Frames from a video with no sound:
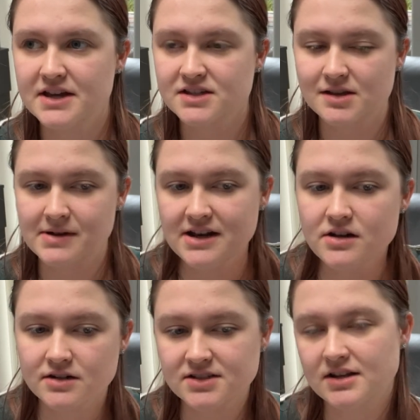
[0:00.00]
so it
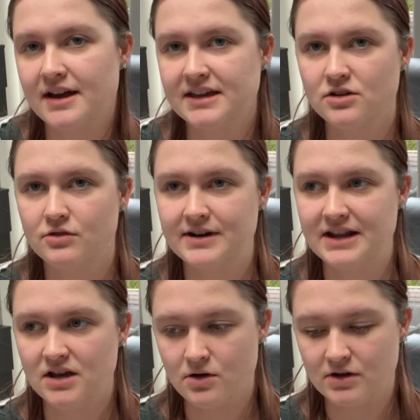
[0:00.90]
looks like you're in a
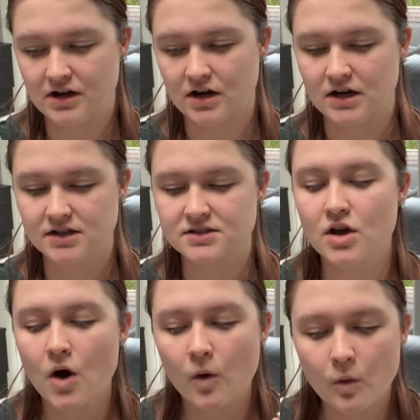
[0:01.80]
yoga class,
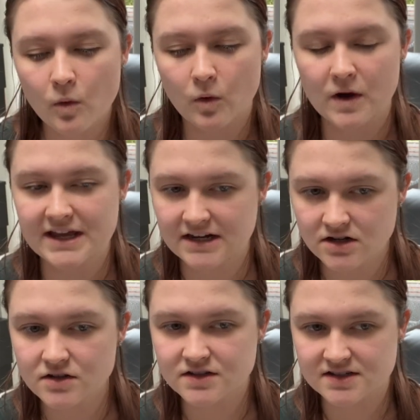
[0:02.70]
or it looks